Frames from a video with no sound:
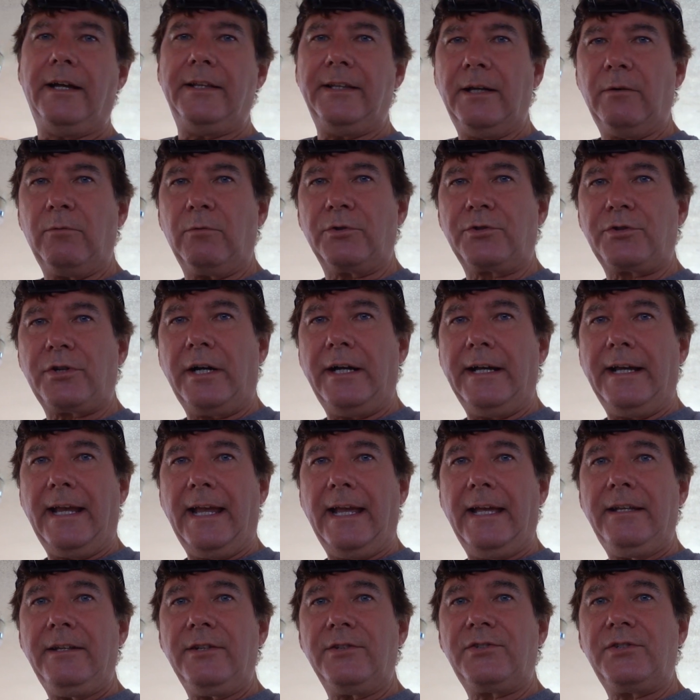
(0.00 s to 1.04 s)
And then we'll try
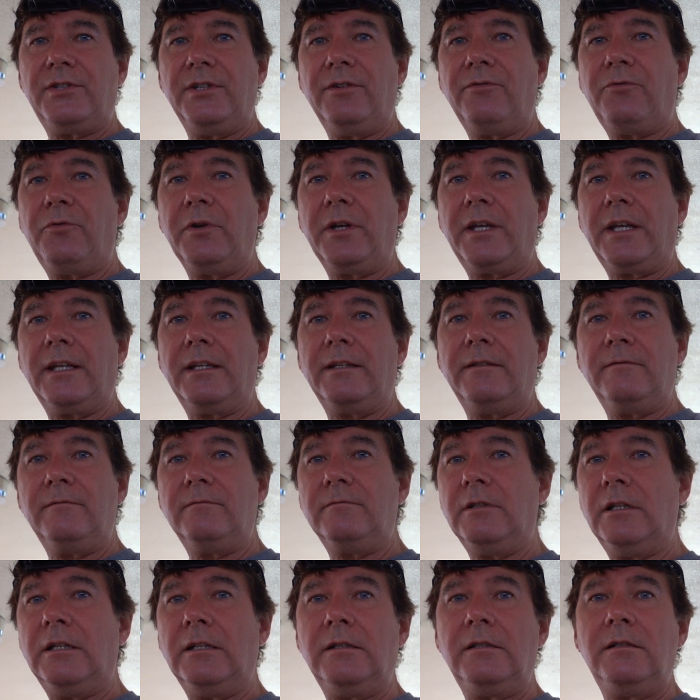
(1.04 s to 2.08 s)
again to see if we
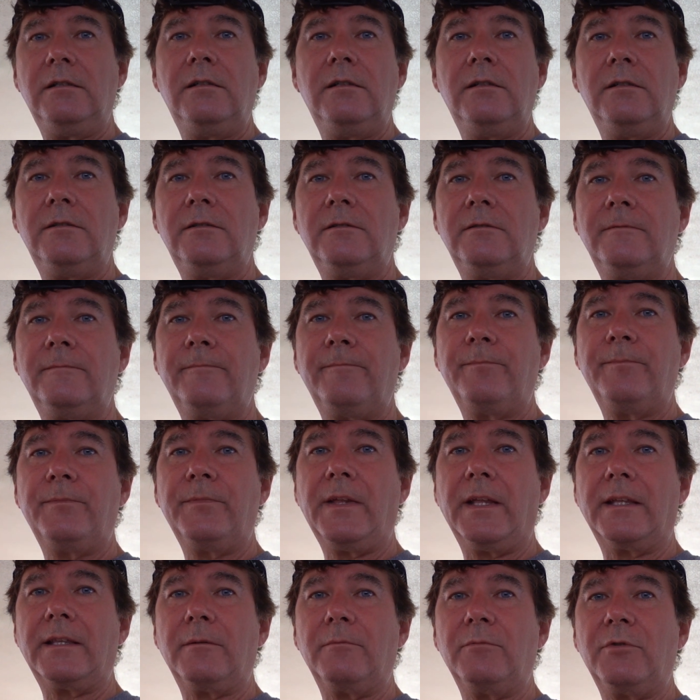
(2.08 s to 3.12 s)
can
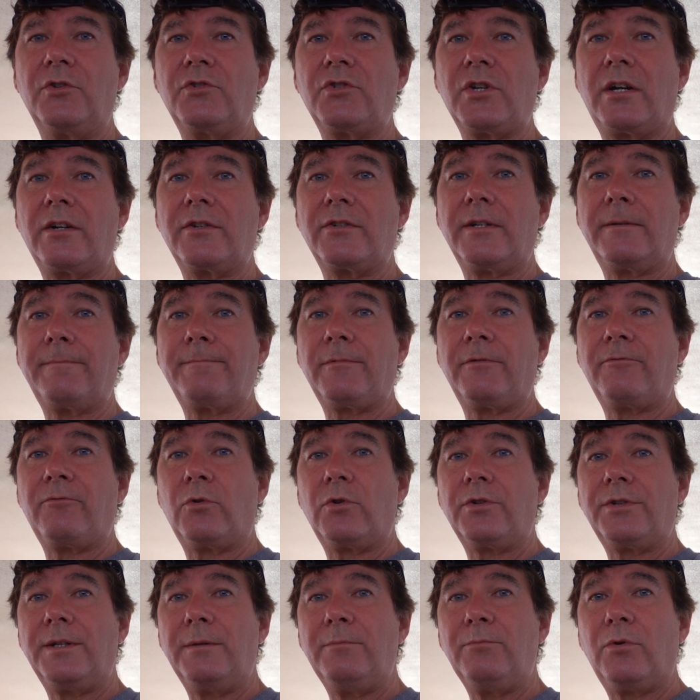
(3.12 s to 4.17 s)
get them to charge up to
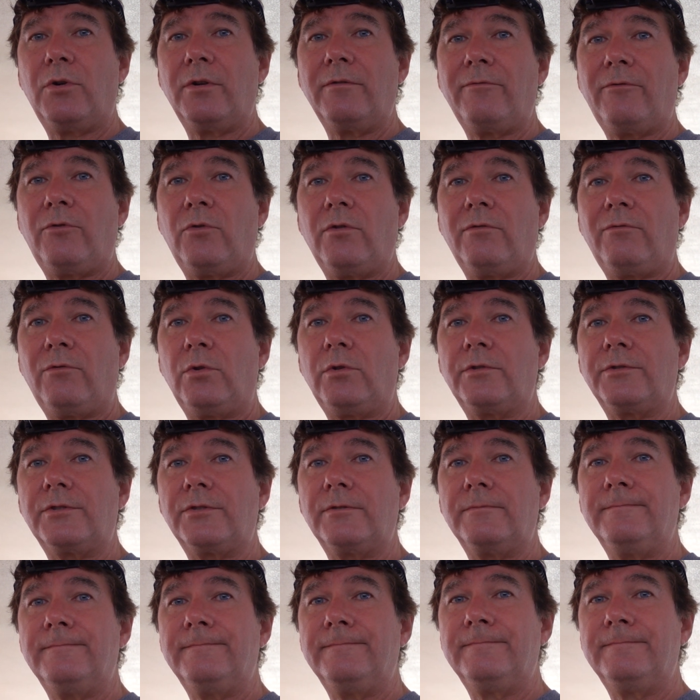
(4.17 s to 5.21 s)
14.4 volts.